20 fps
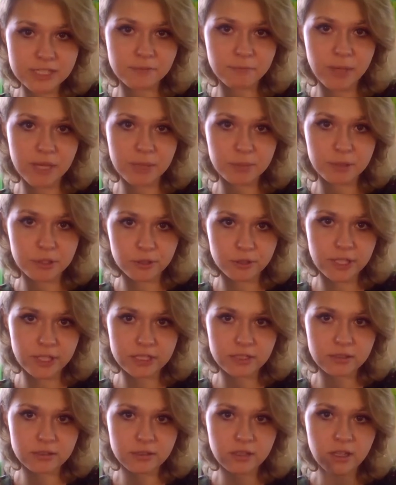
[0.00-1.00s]
piece of paper
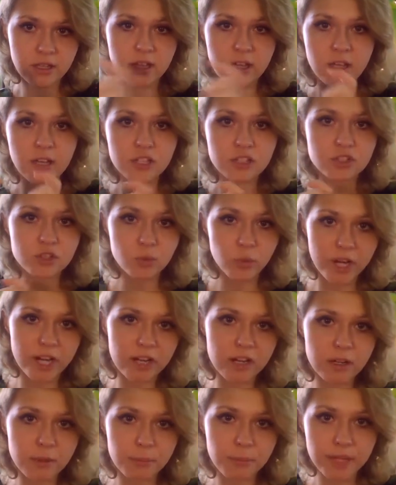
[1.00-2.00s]
grid,
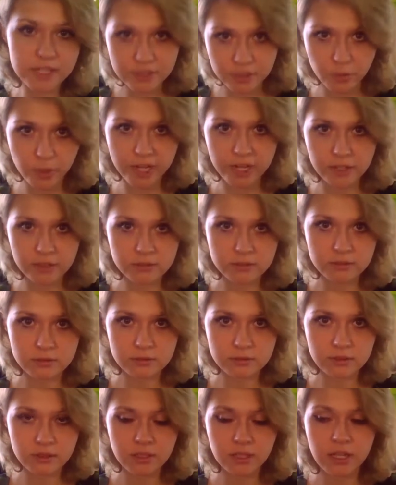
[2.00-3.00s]
square by square.
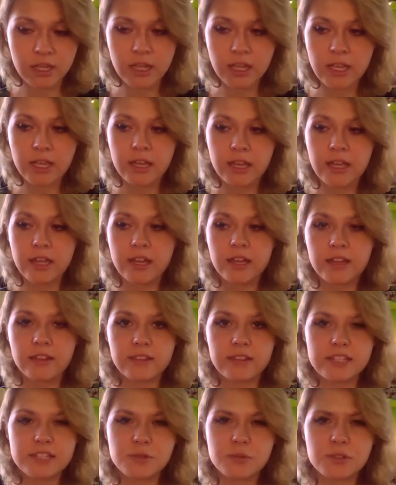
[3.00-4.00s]

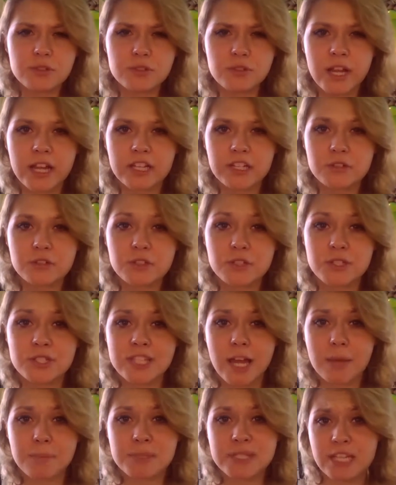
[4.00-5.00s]
This will train you to
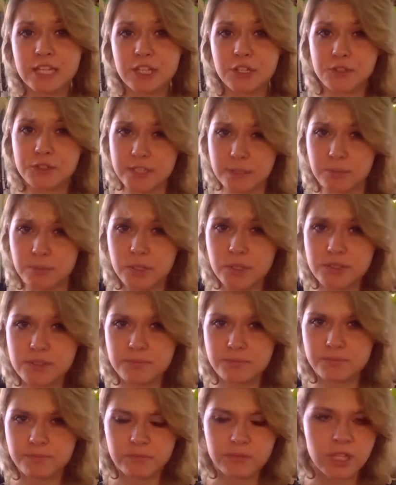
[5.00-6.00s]
stop seeing your
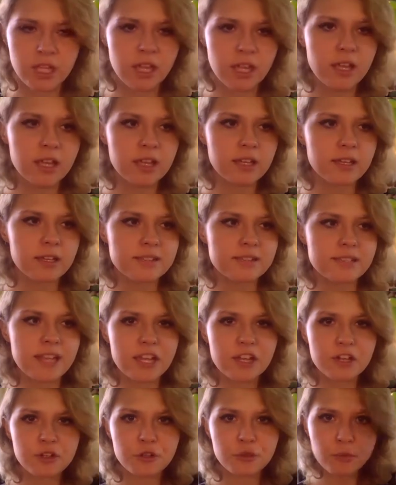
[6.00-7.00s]
symbols, because
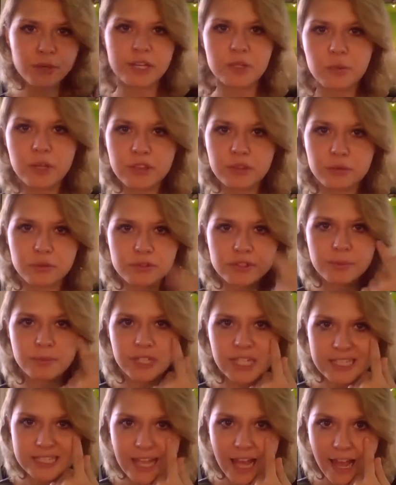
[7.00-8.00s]
say your grid went through
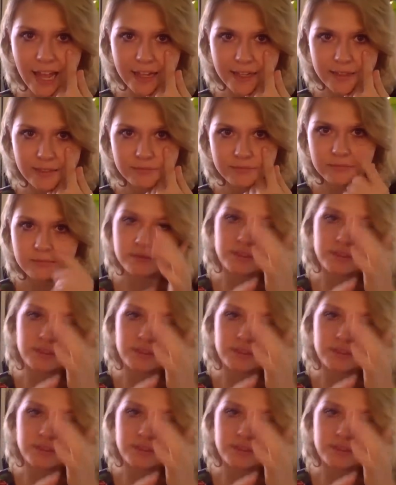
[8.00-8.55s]
somebody's eye.